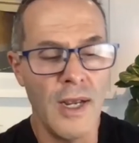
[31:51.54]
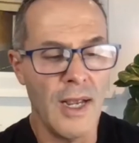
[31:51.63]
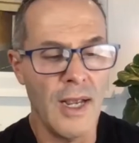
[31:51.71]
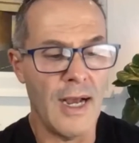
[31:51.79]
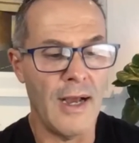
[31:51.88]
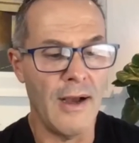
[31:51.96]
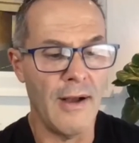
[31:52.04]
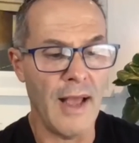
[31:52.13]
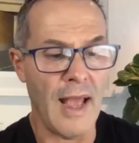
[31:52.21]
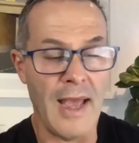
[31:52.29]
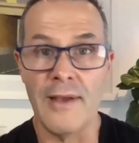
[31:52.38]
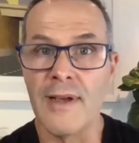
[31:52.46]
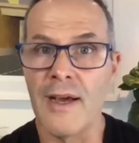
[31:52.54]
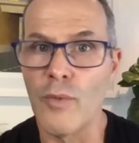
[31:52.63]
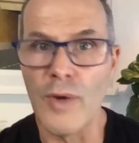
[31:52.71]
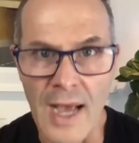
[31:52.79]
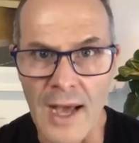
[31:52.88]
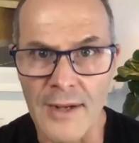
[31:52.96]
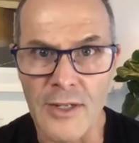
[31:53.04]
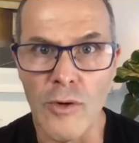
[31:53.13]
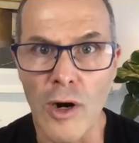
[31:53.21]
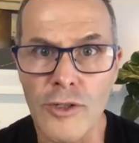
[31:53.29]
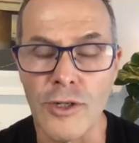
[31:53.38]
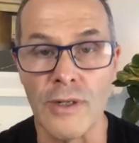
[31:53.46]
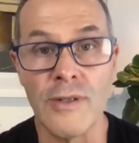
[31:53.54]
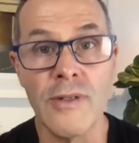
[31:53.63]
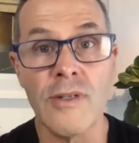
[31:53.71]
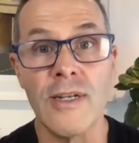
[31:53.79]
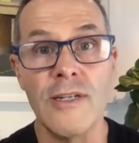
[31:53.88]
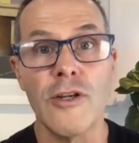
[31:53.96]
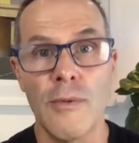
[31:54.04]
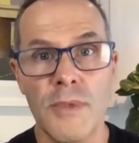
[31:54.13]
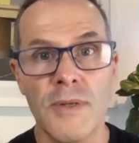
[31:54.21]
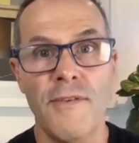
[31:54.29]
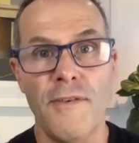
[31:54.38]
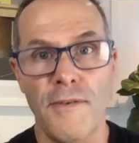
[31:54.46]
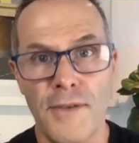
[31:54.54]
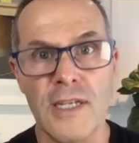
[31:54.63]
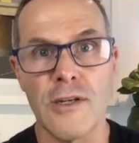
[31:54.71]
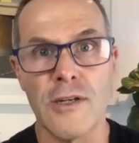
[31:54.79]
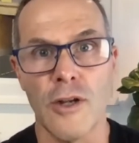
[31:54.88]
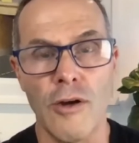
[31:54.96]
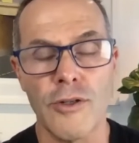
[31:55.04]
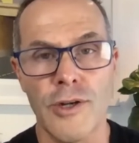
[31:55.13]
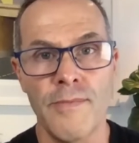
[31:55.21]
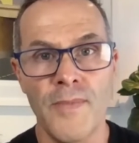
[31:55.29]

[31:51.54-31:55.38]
and we can't do auctions in terms of physical auction,